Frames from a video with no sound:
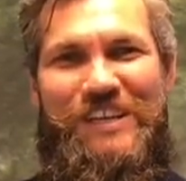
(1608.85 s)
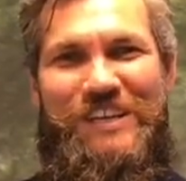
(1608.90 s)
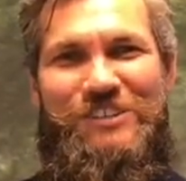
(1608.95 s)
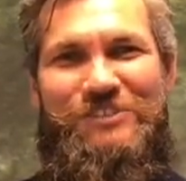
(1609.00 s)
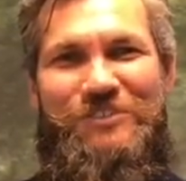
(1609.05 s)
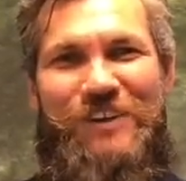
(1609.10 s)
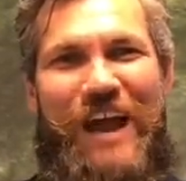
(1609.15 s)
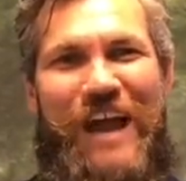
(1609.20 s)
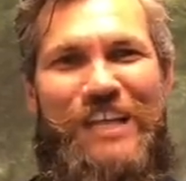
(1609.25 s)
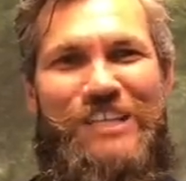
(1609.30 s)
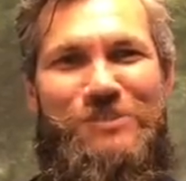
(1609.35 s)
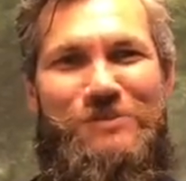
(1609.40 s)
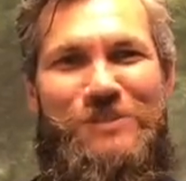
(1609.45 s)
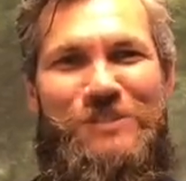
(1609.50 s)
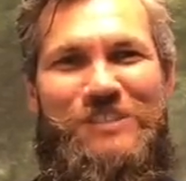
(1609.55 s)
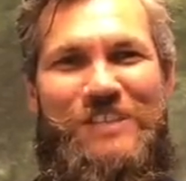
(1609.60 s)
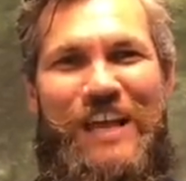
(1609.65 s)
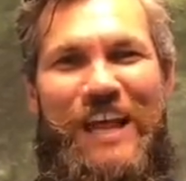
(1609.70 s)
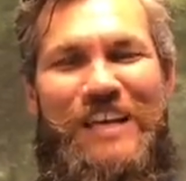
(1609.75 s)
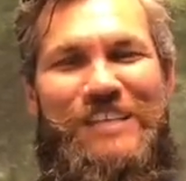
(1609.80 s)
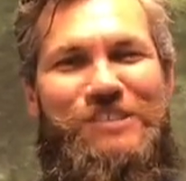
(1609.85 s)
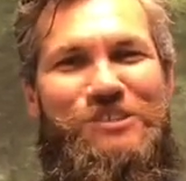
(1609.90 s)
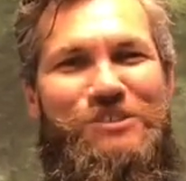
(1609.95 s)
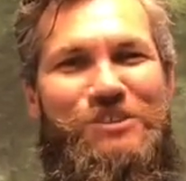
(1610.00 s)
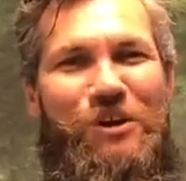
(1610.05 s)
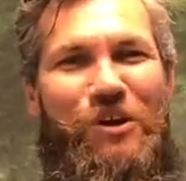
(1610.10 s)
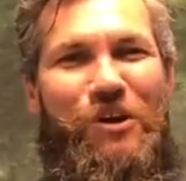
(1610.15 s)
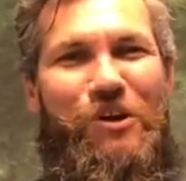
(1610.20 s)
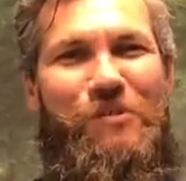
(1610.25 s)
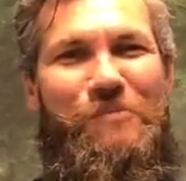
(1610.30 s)
Graduates, as you
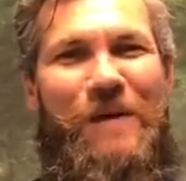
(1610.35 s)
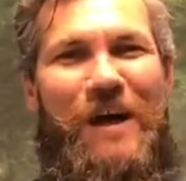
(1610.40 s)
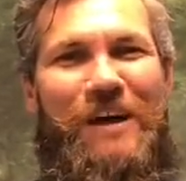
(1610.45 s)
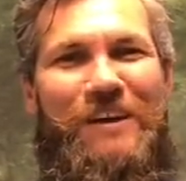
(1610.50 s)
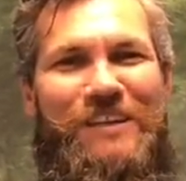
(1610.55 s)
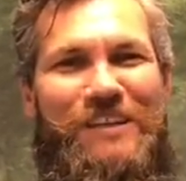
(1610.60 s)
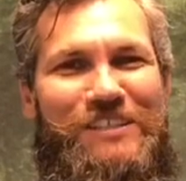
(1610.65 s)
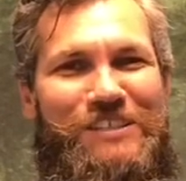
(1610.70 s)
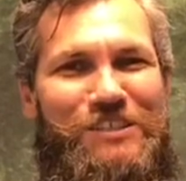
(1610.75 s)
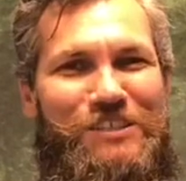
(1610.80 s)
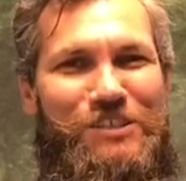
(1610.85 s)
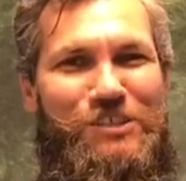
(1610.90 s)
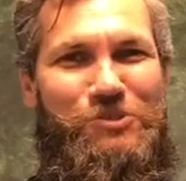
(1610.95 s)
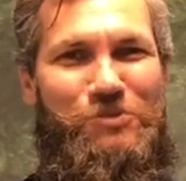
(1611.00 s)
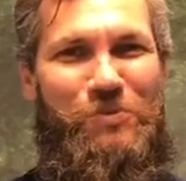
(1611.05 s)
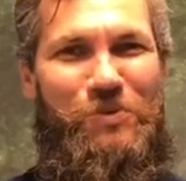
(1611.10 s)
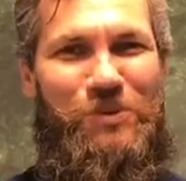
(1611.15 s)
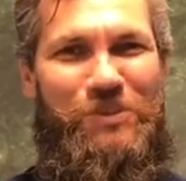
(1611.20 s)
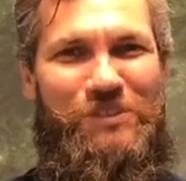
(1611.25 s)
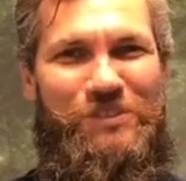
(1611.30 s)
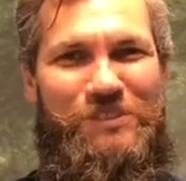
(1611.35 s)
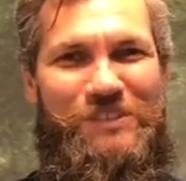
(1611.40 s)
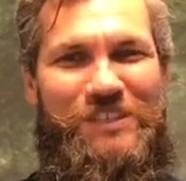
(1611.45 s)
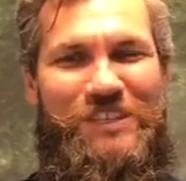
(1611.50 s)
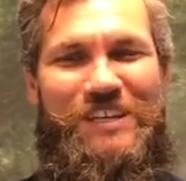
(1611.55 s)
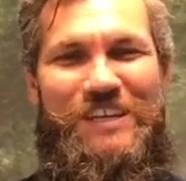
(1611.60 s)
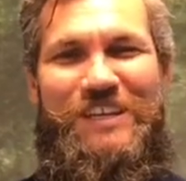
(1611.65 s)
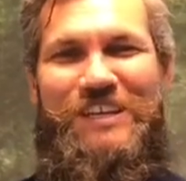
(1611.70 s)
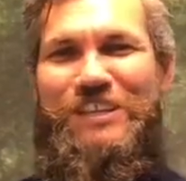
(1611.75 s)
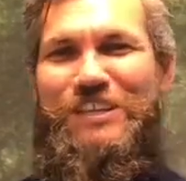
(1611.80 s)
go about into this world
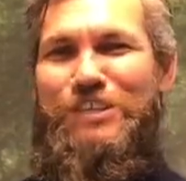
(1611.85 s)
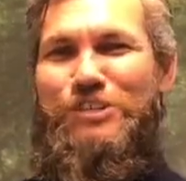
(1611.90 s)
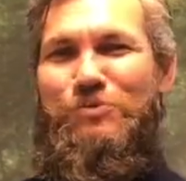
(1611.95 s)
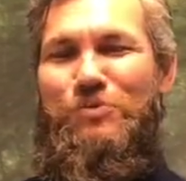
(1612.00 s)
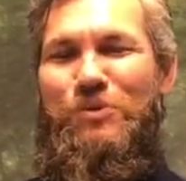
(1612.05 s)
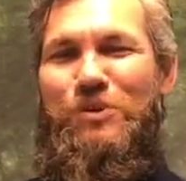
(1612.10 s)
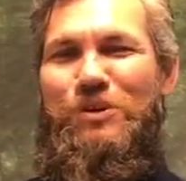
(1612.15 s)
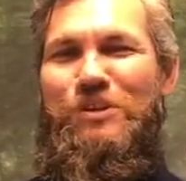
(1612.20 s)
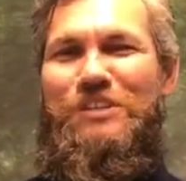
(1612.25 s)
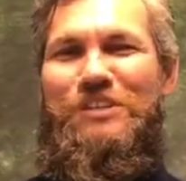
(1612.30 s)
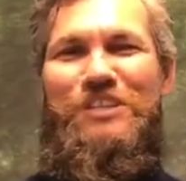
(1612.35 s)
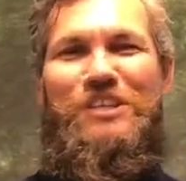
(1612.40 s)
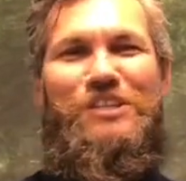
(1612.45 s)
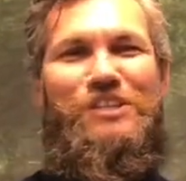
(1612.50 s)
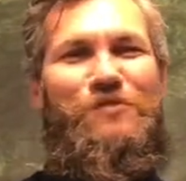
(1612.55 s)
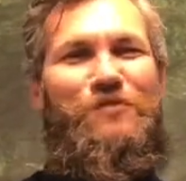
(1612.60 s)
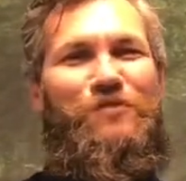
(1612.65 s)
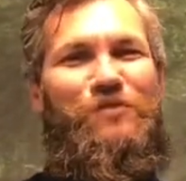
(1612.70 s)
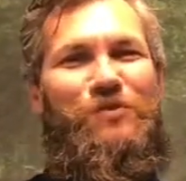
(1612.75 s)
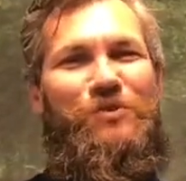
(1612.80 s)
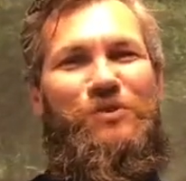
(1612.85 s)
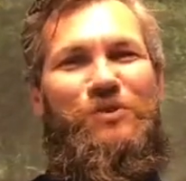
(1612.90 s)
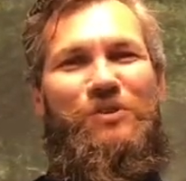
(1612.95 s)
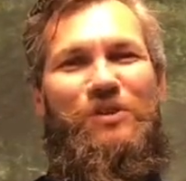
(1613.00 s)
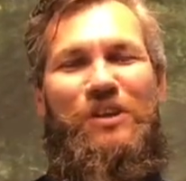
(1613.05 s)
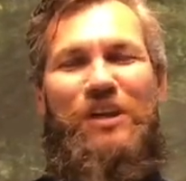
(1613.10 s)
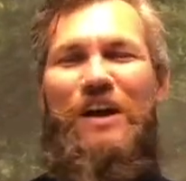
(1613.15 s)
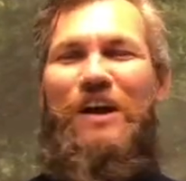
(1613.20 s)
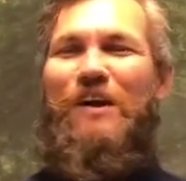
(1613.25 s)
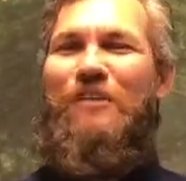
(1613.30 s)
is
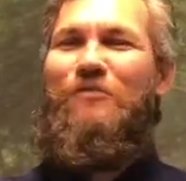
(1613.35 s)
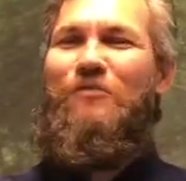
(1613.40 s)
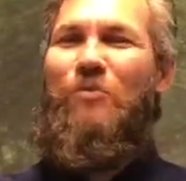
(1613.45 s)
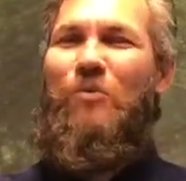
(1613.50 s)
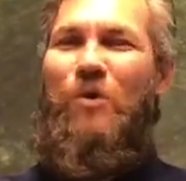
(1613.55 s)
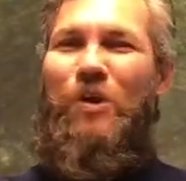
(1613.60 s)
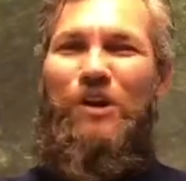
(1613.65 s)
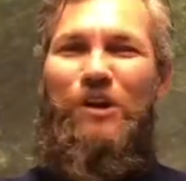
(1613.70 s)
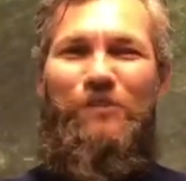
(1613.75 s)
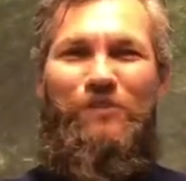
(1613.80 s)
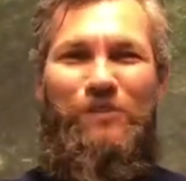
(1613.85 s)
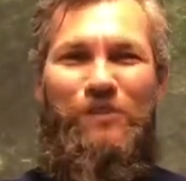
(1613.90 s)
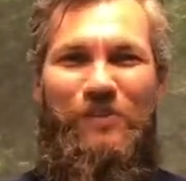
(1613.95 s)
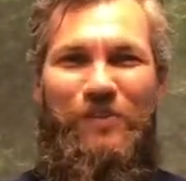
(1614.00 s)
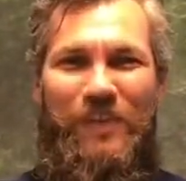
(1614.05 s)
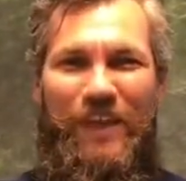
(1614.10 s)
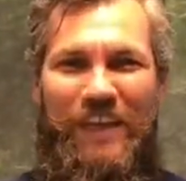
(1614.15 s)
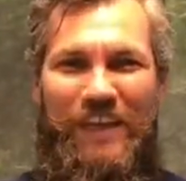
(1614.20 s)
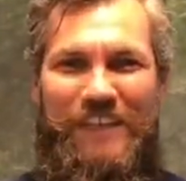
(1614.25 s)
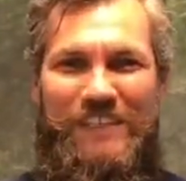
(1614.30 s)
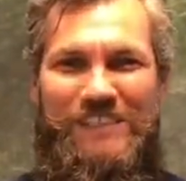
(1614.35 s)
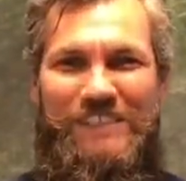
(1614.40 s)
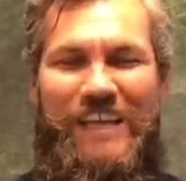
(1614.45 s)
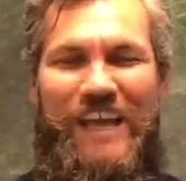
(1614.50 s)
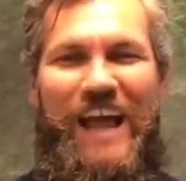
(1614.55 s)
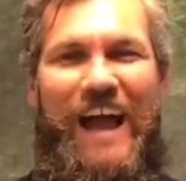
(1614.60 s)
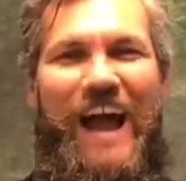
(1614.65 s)
full of wonderful things.